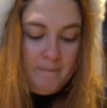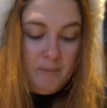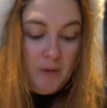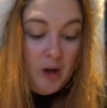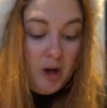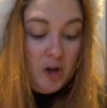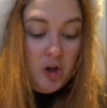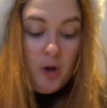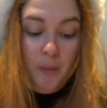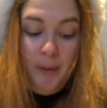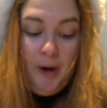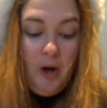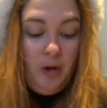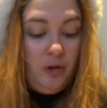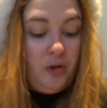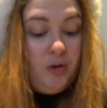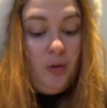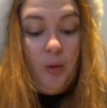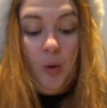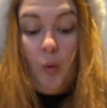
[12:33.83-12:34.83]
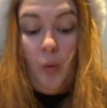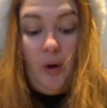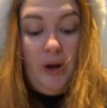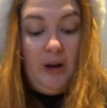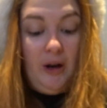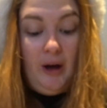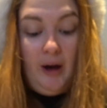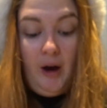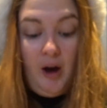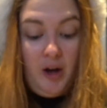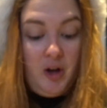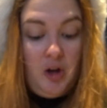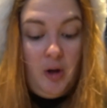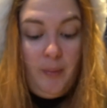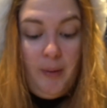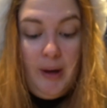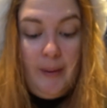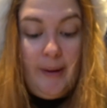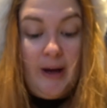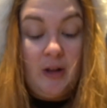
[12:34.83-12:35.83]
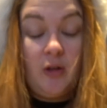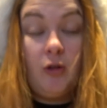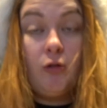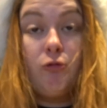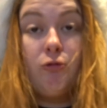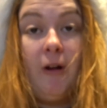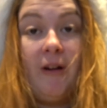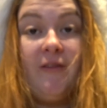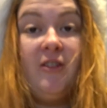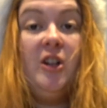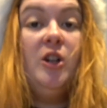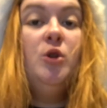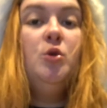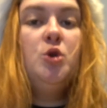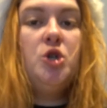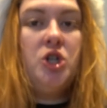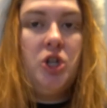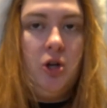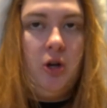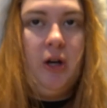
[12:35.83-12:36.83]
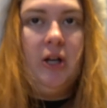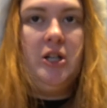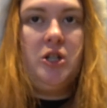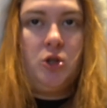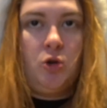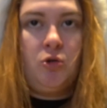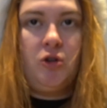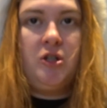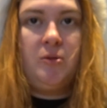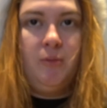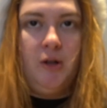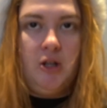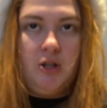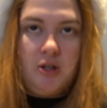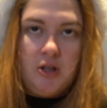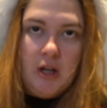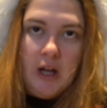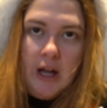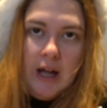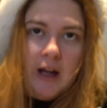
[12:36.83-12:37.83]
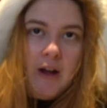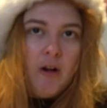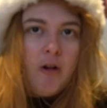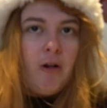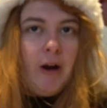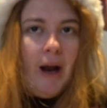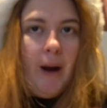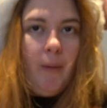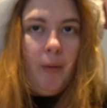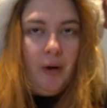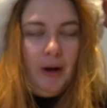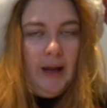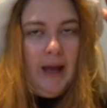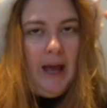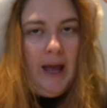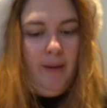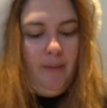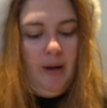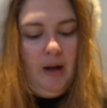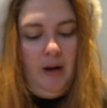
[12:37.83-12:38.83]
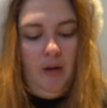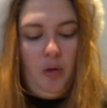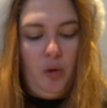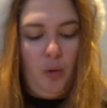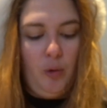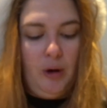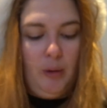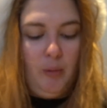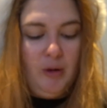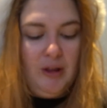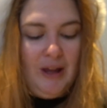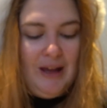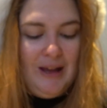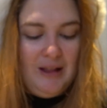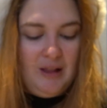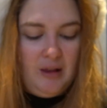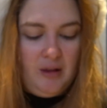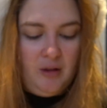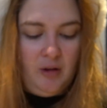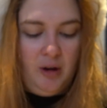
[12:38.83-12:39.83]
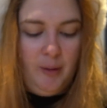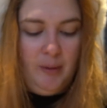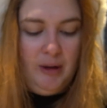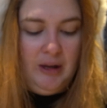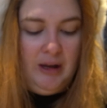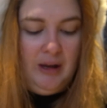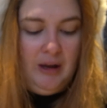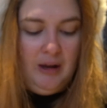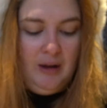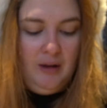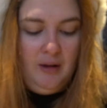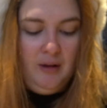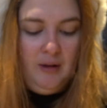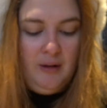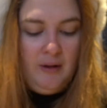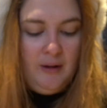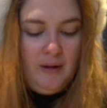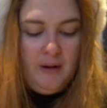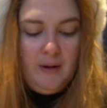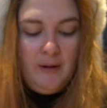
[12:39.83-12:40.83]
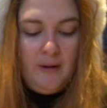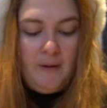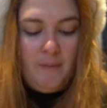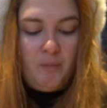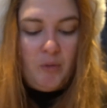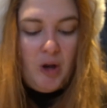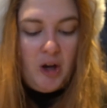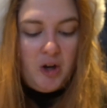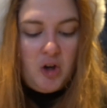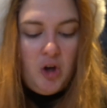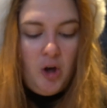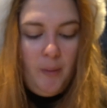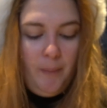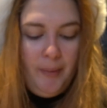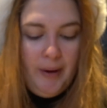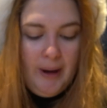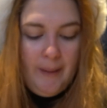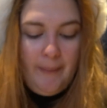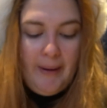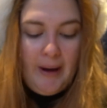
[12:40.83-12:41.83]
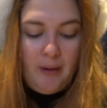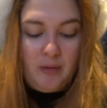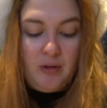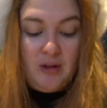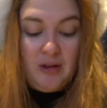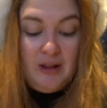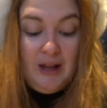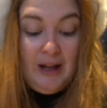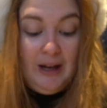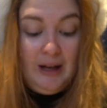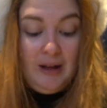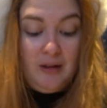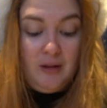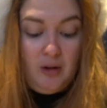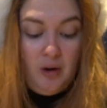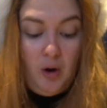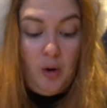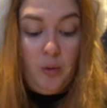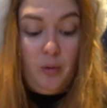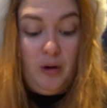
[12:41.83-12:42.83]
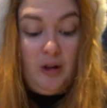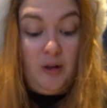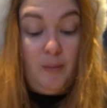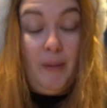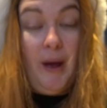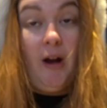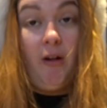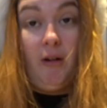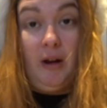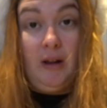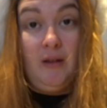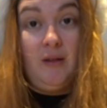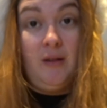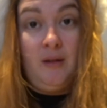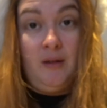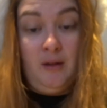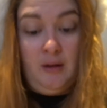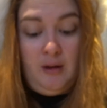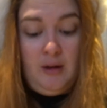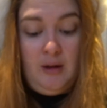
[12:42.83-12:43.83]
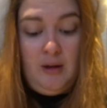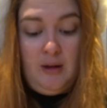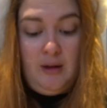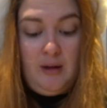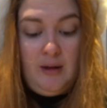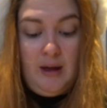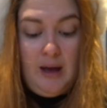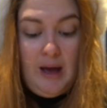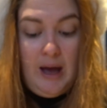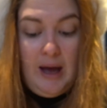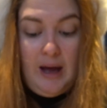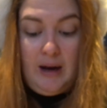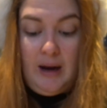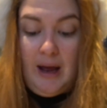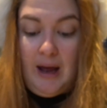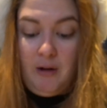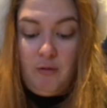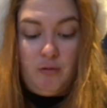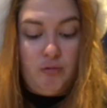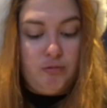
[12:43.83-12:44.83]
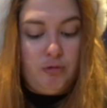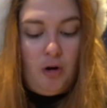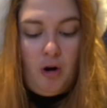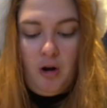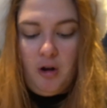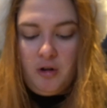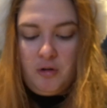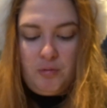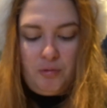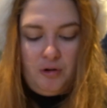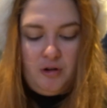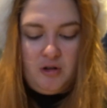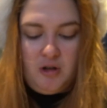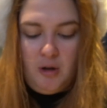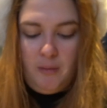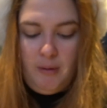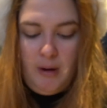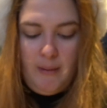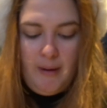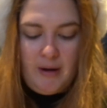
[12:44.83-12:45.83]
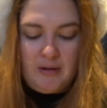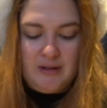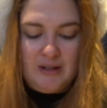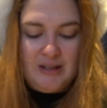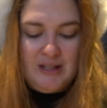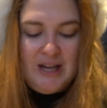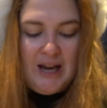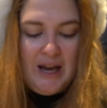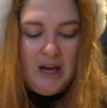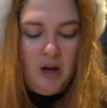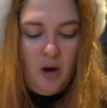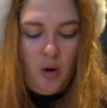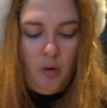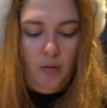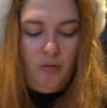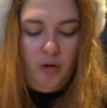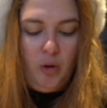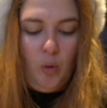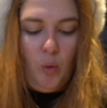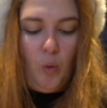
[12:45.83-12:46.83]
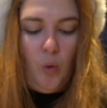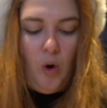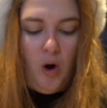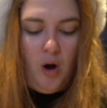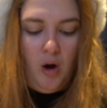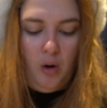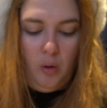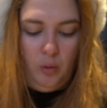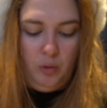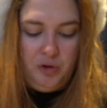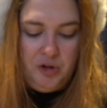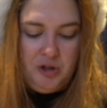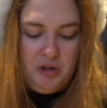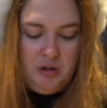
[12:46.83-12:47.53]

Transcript: I could be onto a winner. I could be about to revolutionise Christmas. Cranberry came in and thought it was its time of the year. I could be about to tell it to hold its berries. And raspberries could be about to take over the world.